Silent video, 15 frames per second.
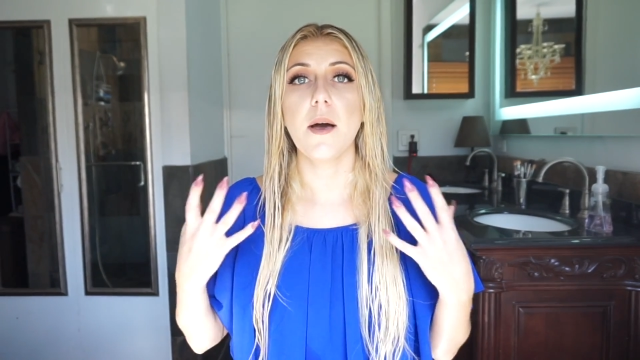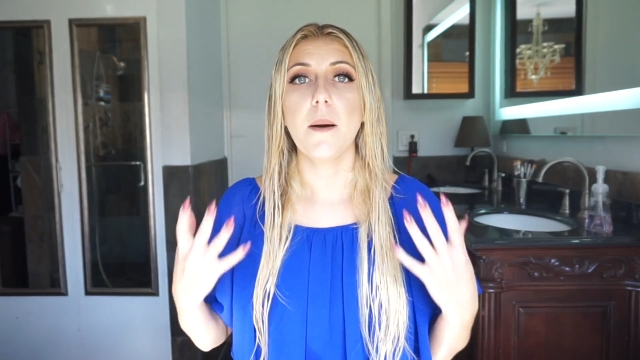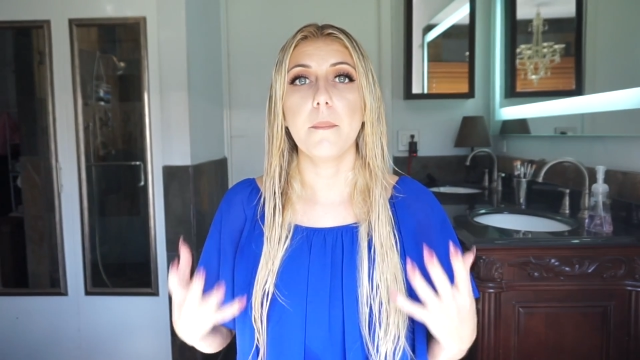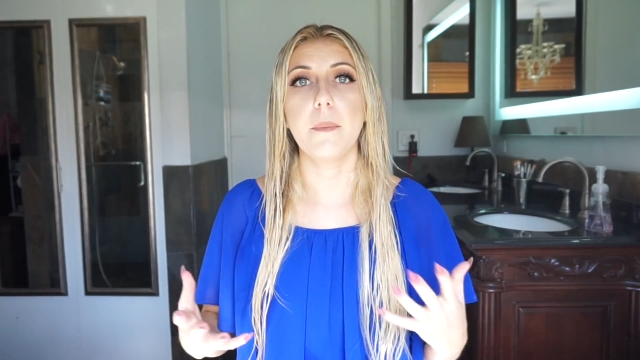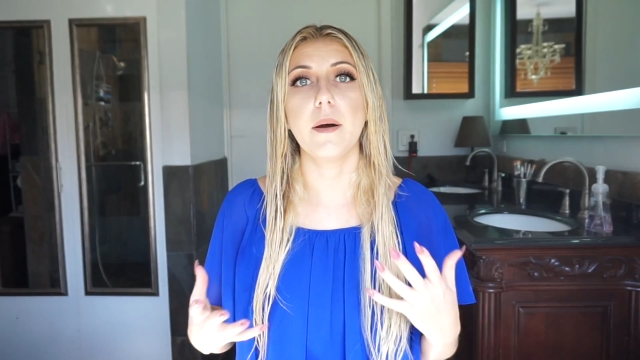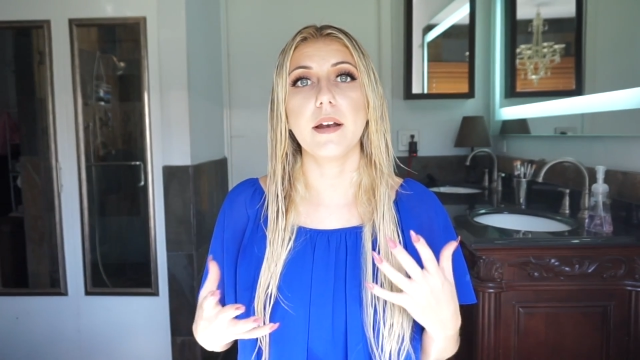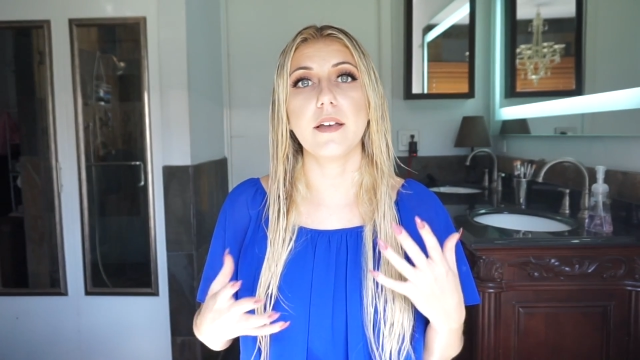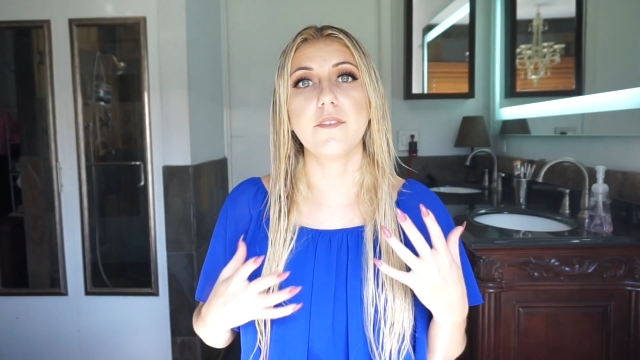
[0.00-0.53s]

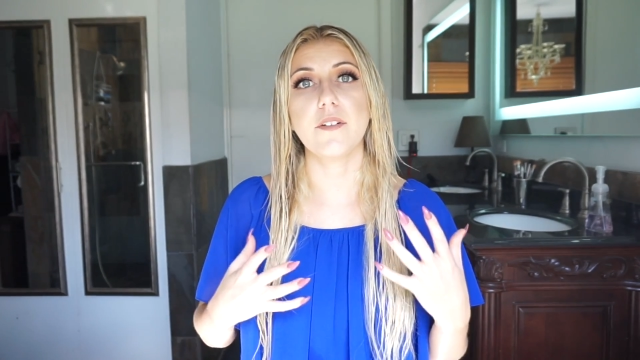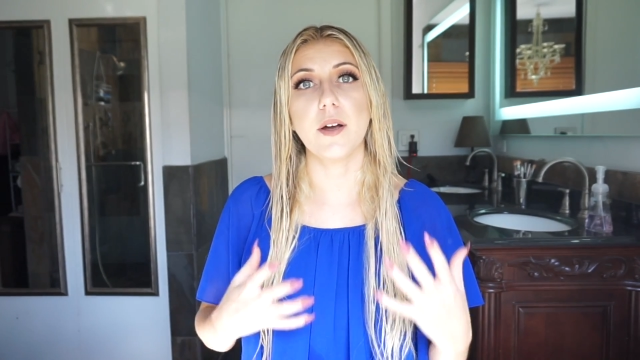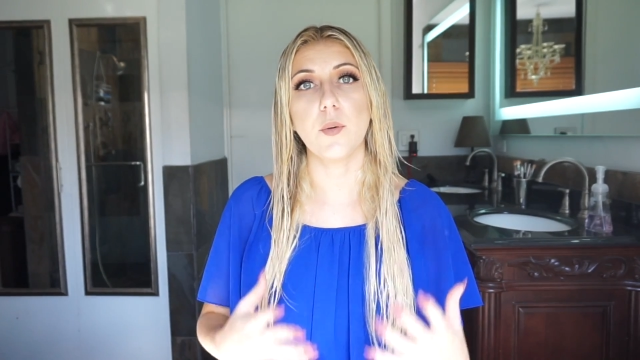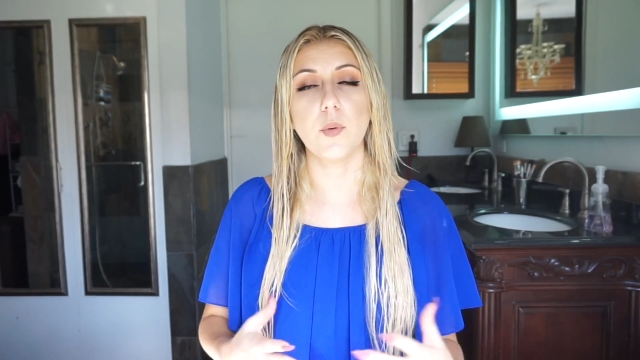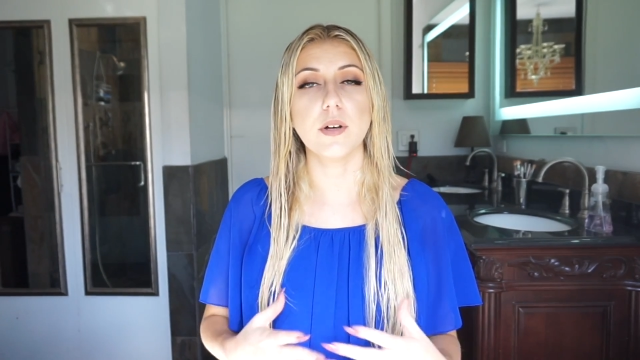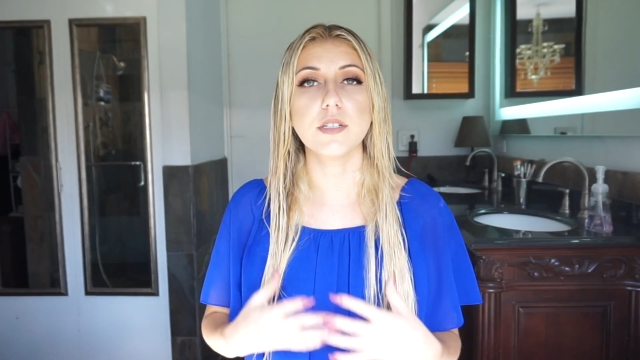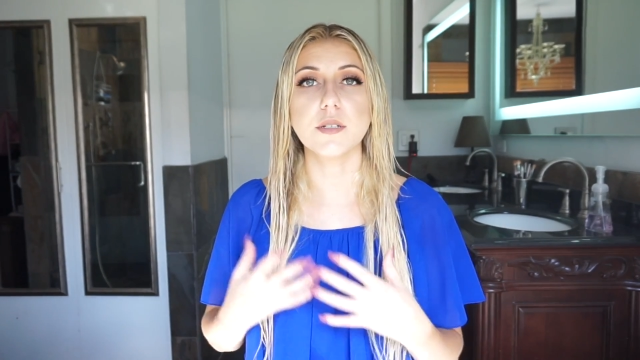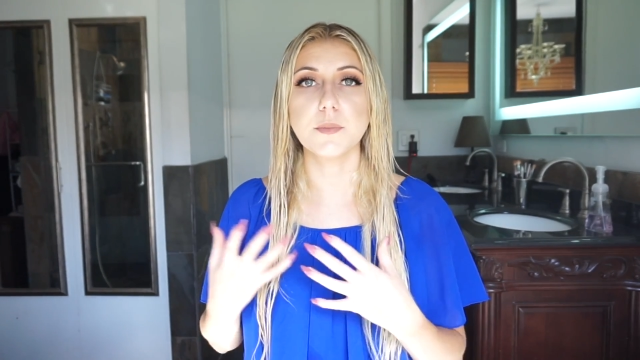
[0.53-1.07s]
But if I
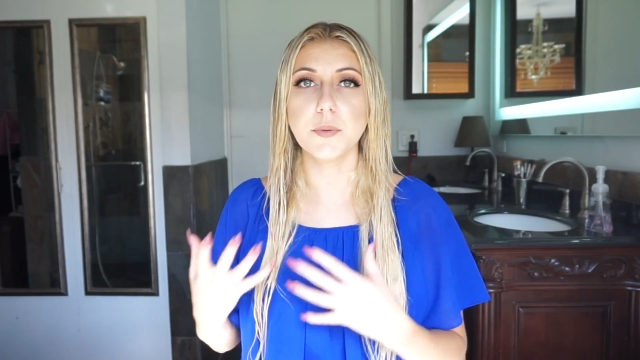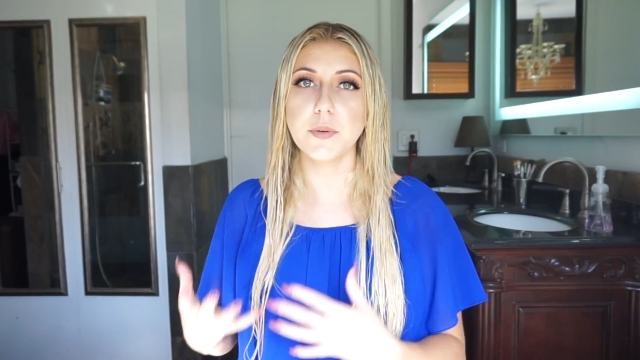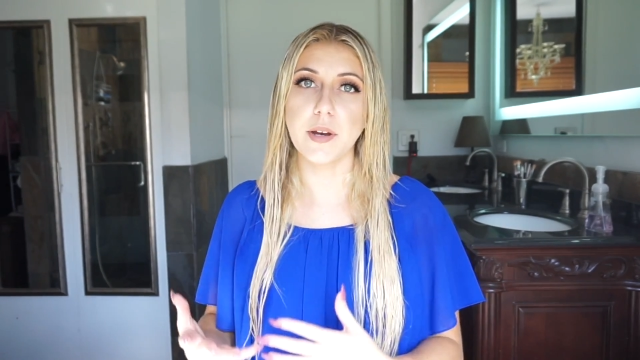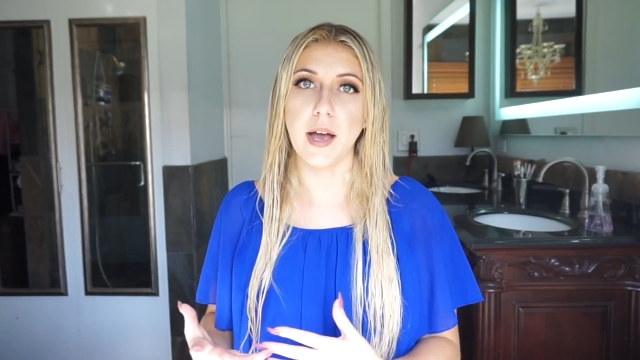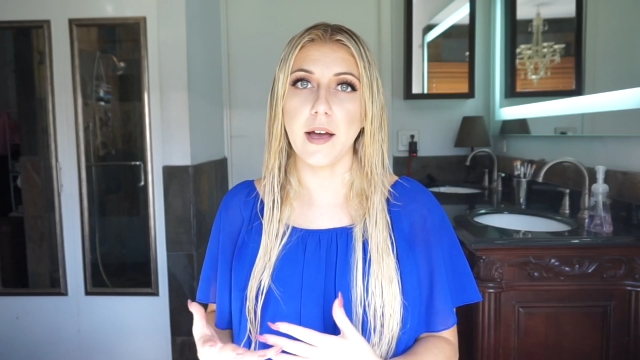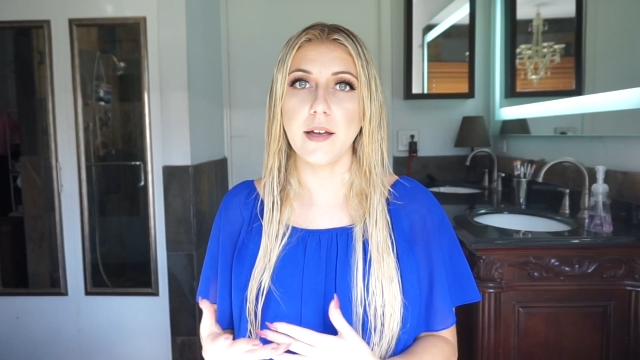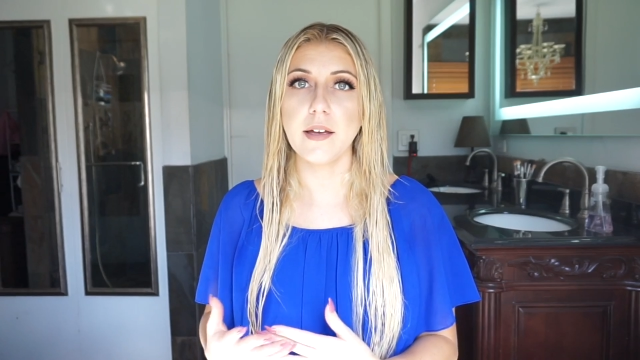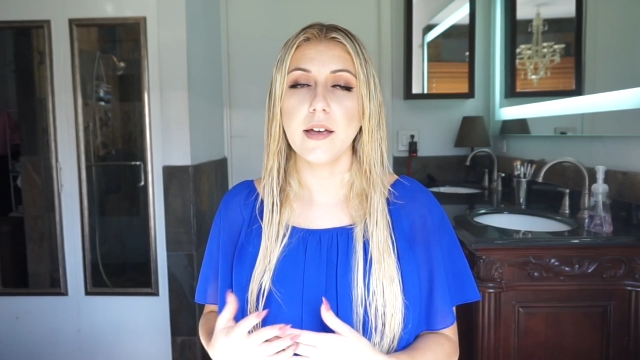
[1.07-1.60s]
was a
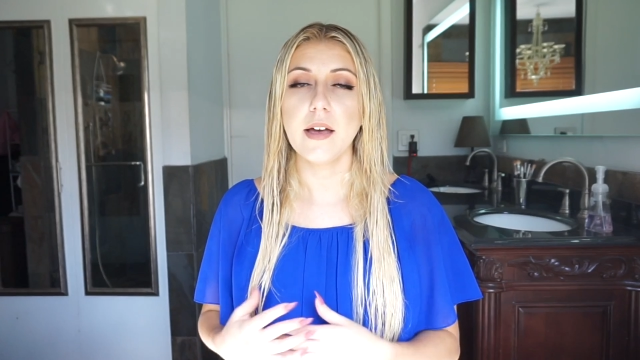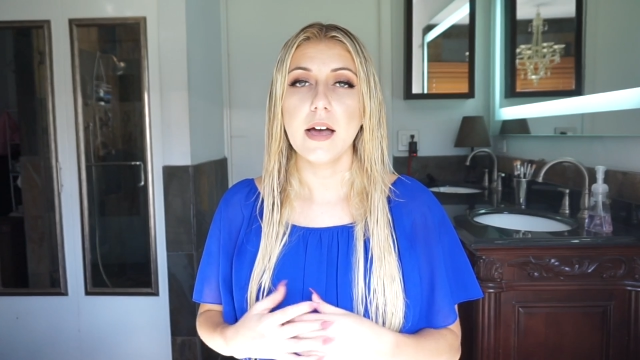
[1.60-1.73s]
brunette,